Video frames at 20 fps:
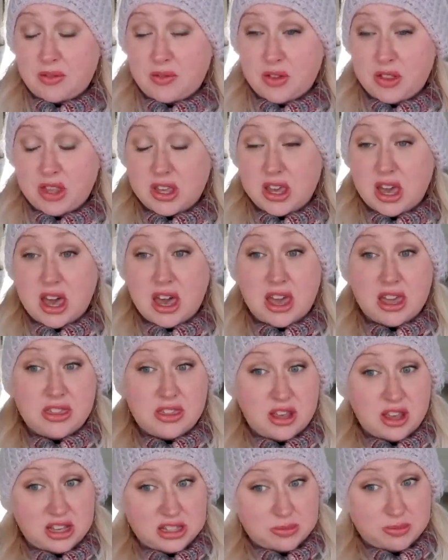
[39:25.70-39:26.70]
for the guy,
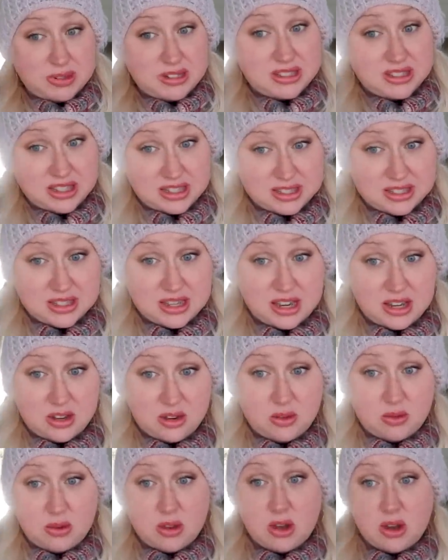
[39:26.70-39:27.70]
the husbands listening
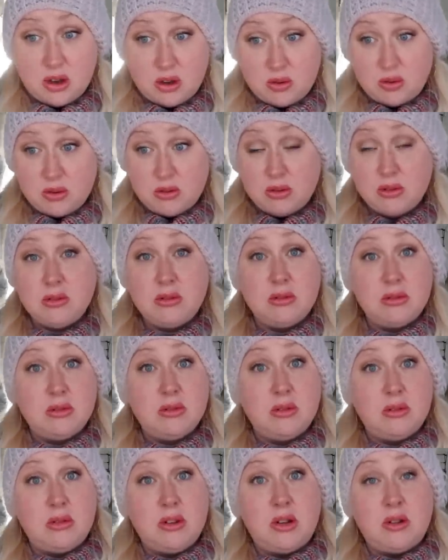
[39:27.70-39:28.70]
who know,
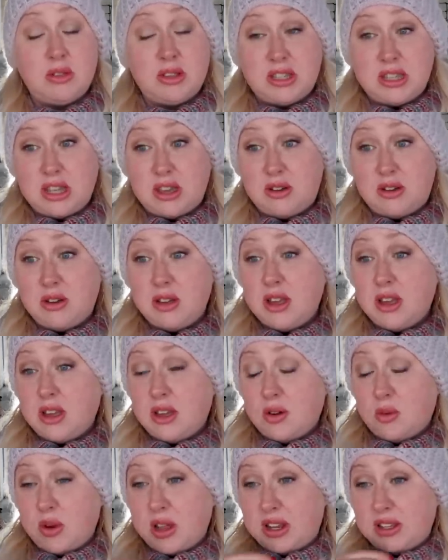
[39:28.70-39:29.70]
who know the deal.
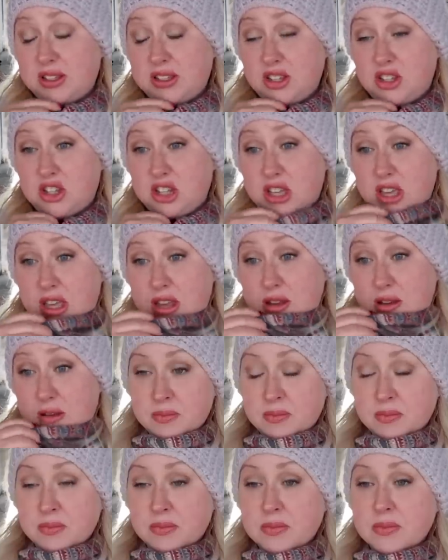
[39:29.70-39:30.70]
What else did you get?
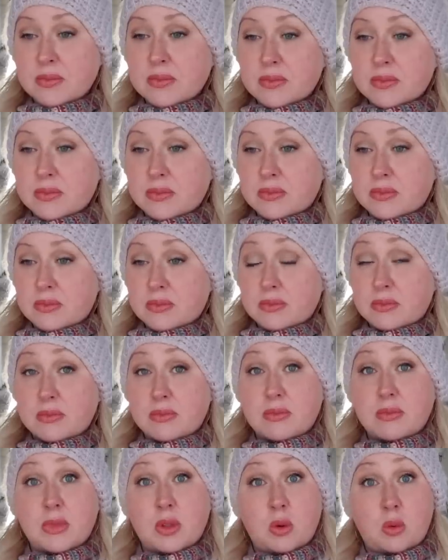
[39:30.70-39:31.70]
Well, wire and
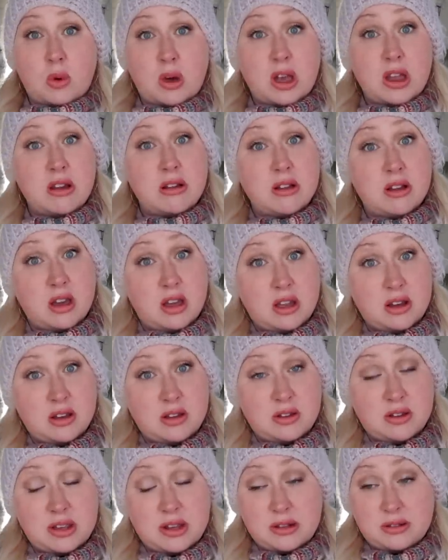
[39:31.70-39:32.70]
conduit. Wire and
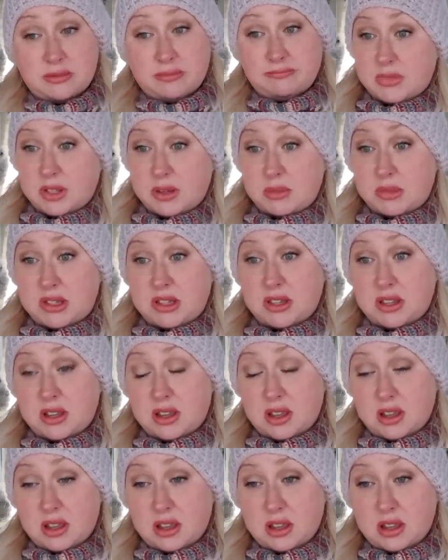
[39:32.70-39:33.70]
conduit. Some
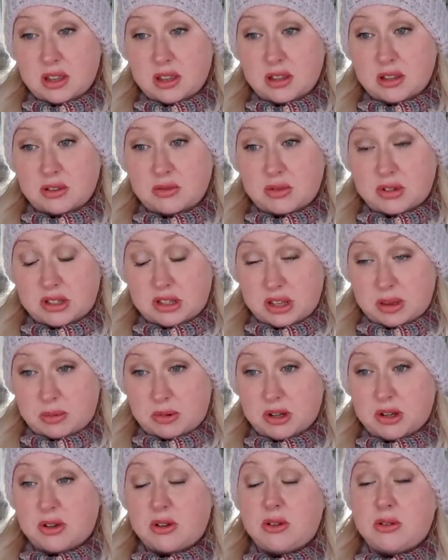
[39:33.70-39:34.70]
receptacles.
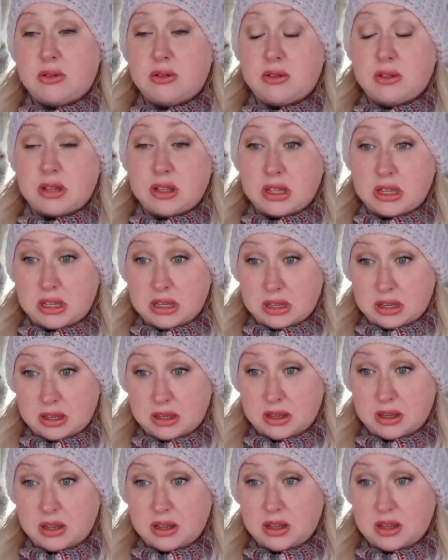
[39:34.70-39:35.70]
receptacles.
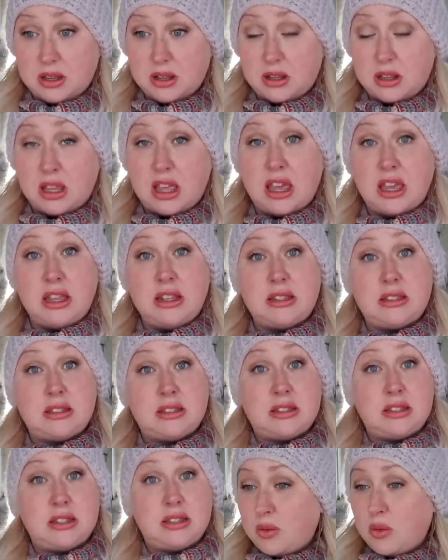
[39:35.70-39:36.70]
Lights.
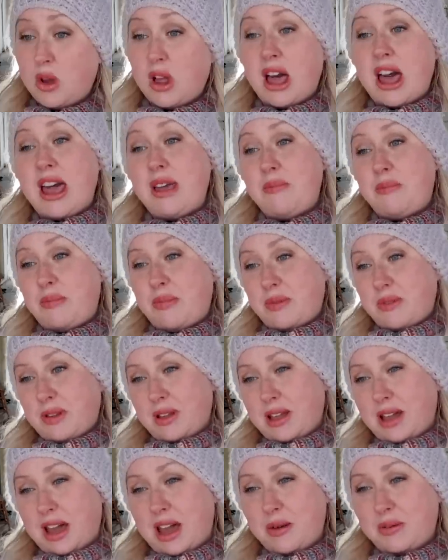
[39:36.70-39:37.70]
Lights. Well, I,
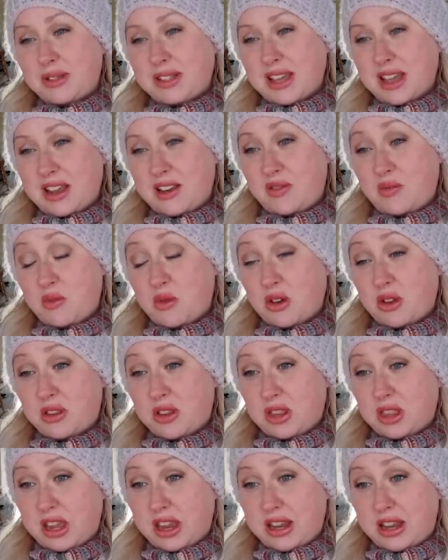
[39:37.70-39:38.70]
I was kind of more on
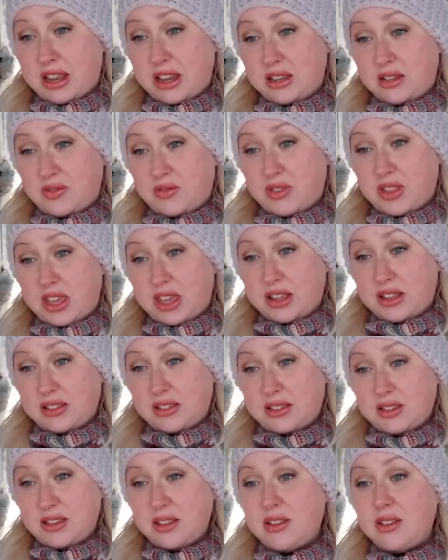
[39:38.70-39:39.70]
the light end of
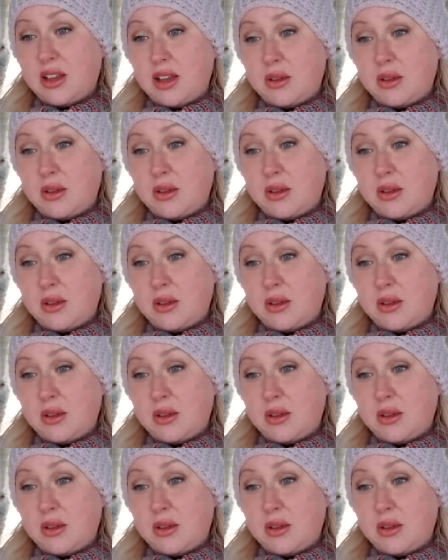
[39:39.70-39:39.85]
things.